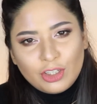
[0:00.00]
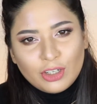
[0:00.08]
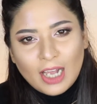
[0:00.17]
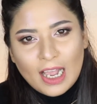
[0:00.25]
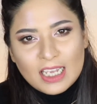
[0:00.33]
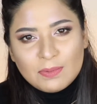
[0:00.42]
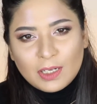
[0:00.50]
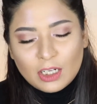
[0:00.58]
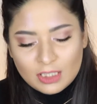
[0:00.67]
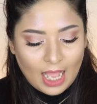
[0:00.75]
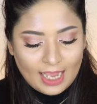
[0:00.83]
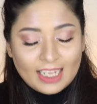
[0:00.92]
you guys,
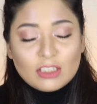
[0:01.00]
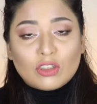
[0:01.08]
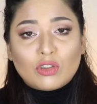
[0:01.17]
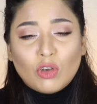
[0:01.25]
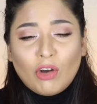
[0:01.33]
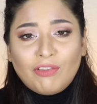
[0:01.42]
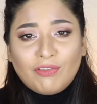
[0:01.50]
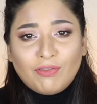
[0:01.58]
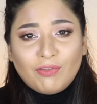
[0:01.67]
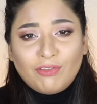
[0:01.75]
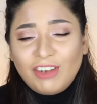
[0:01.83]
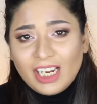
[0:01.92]
because I get so
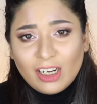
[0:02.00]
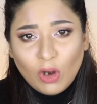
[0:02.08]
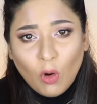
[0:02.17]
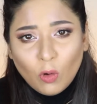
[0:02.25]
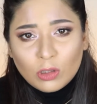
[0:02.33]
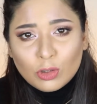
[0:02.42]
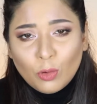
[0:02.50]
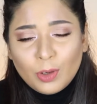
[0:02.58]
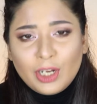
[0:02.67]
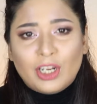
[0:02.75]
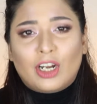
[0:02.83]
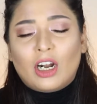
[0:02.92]
freaking cold over
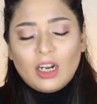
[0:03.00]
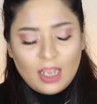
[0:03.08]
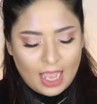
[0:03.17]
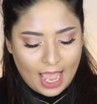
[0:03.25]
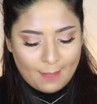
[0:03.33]
here